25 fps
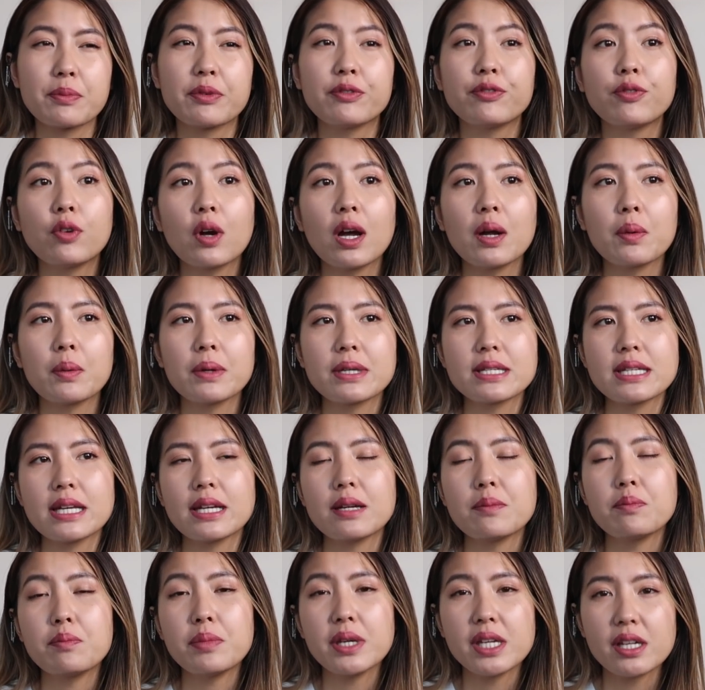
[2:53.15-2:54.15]
before I worked
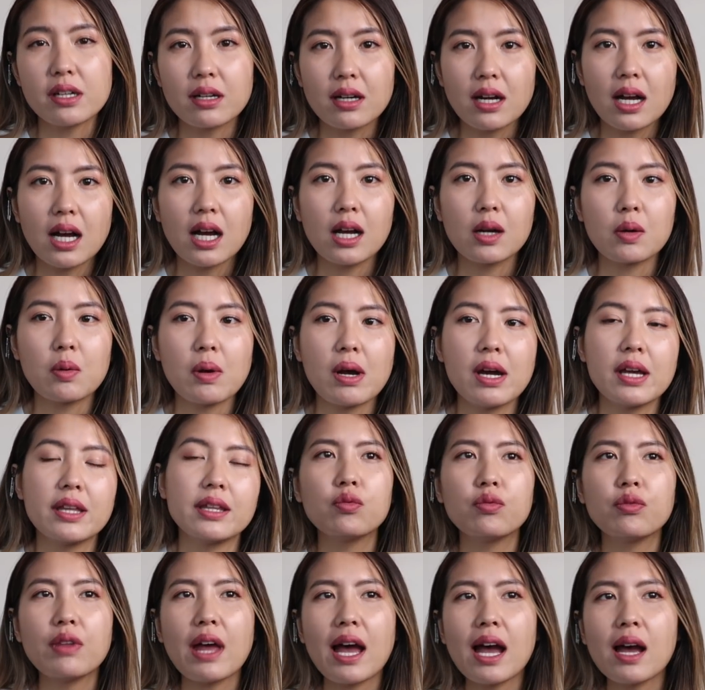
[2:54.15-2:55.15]
at a bigger
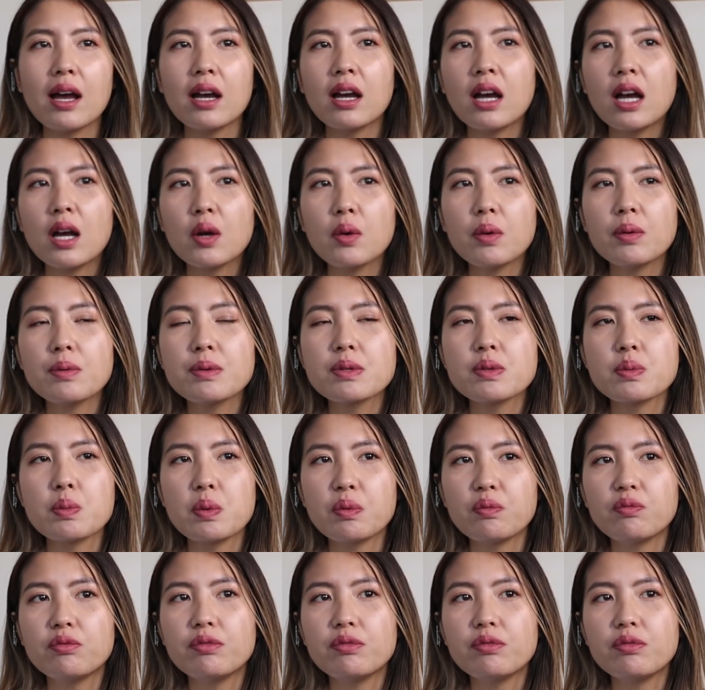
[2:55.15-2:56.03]
Hagwon, that Hagwon was